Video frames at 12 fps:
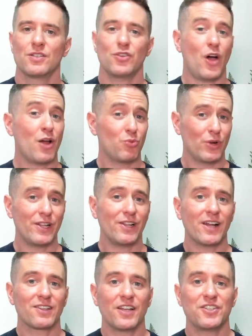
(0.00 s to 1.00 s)
So I really
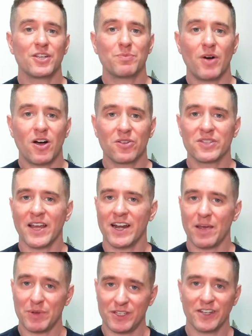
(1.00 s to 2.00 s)
like Leipzig bottles, and
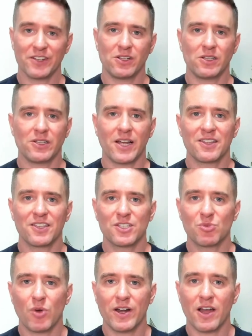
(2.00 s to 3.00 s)
I particularly like
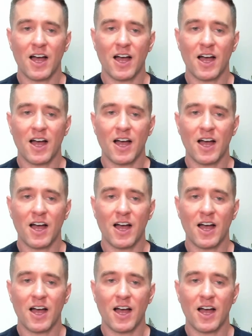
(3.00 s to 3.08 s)
this one.